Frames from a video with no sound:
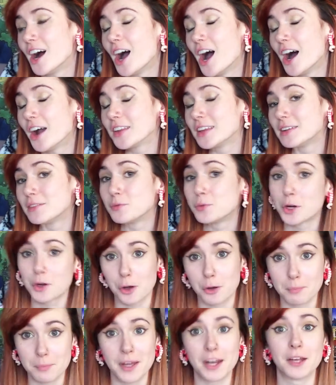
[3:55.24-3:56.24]
I don't even want
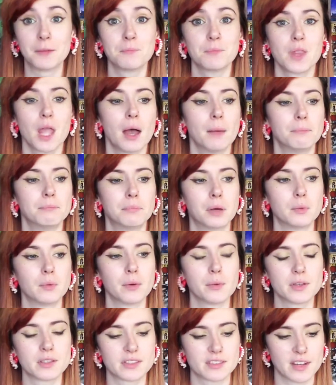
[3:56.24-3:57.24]
to admit it, but we
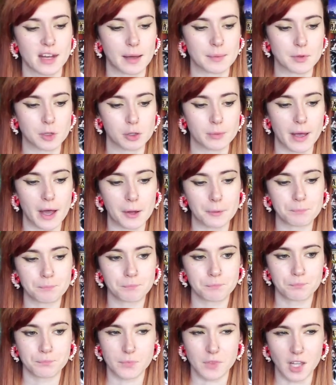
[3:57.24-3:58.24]
would stay up till about
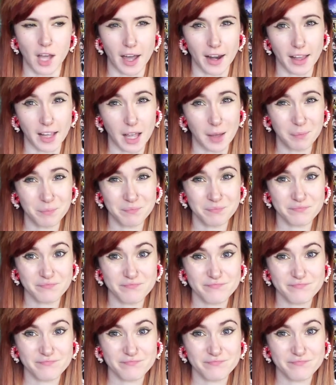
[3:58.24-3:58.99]
9 a.m.